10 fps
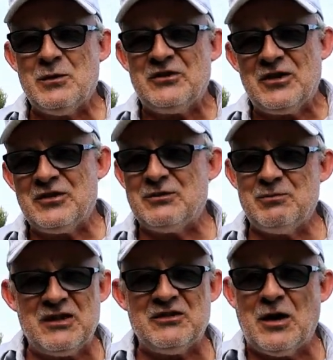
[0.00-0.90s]
which
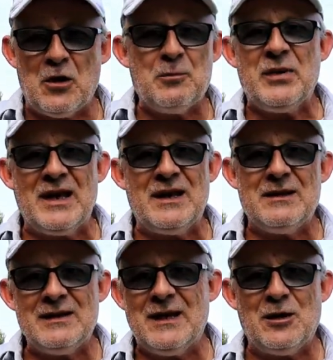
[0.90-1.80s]
is going to be a
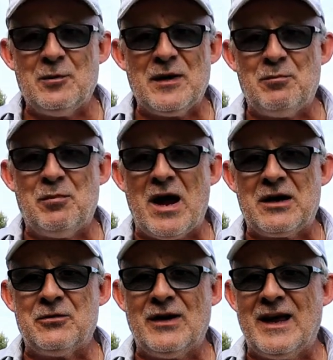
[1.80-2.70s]
little bit
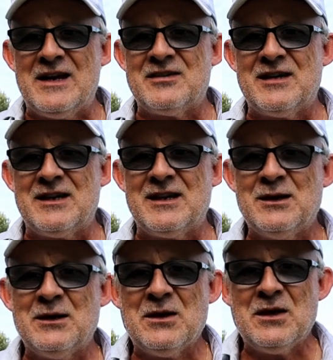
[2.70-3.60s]
back related.
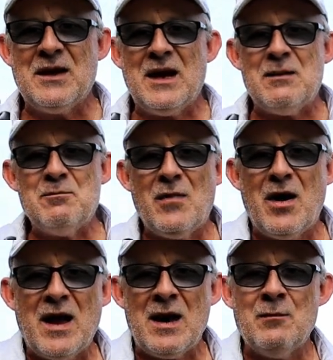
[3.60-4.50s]
I
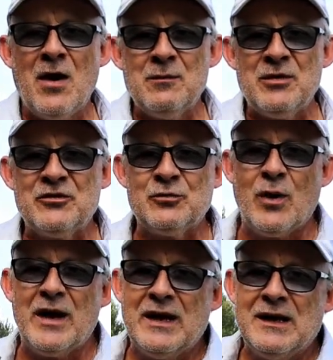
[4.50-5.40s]
might be
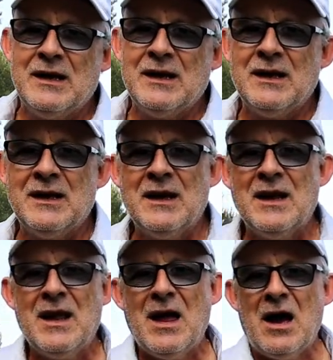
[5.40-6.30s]
swaying.
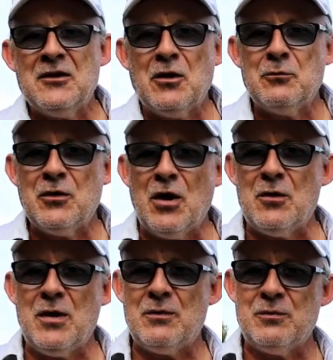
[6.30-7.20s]
I don't
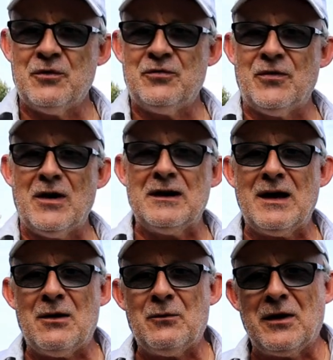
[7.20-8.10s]
know. We'll
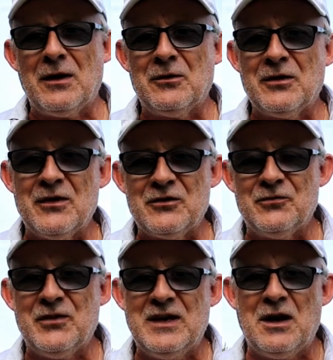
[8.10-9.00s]
find out when I look at
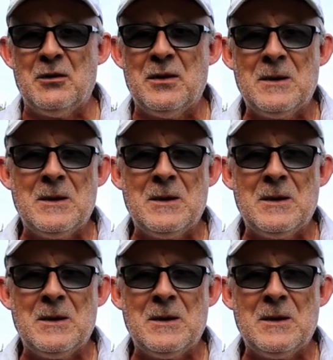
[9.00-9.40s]
this video.